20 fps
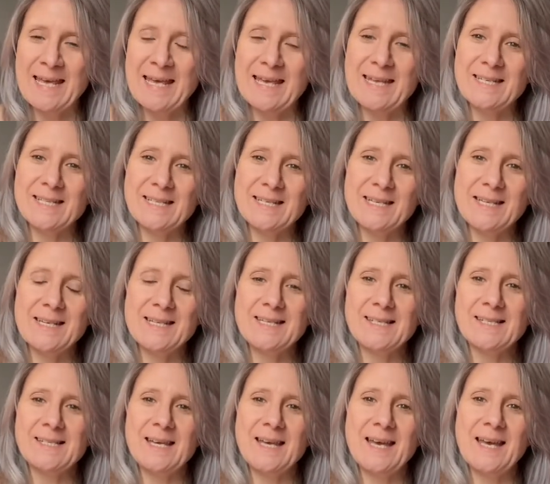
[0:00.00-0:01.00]
It
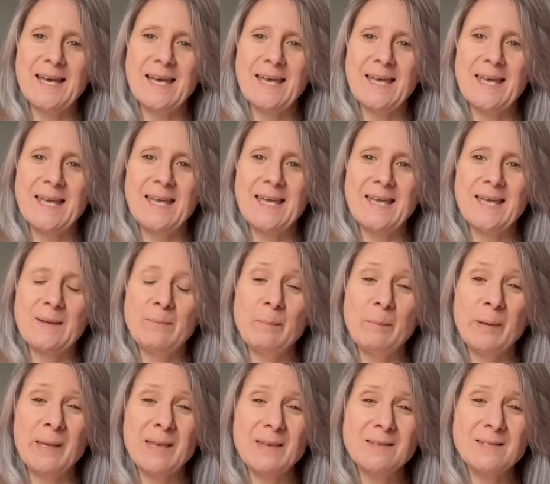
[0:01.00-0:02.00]
is a
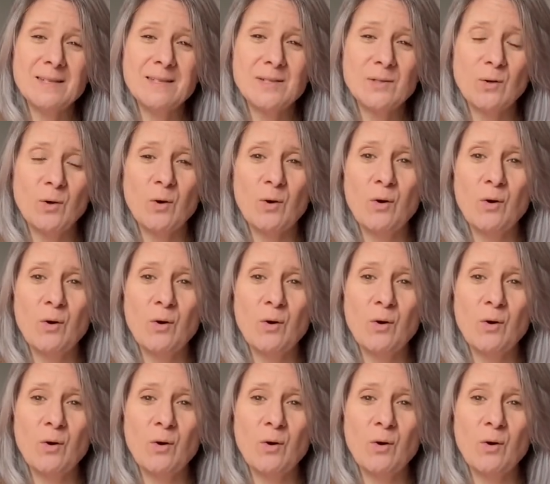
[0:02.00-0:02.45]
piece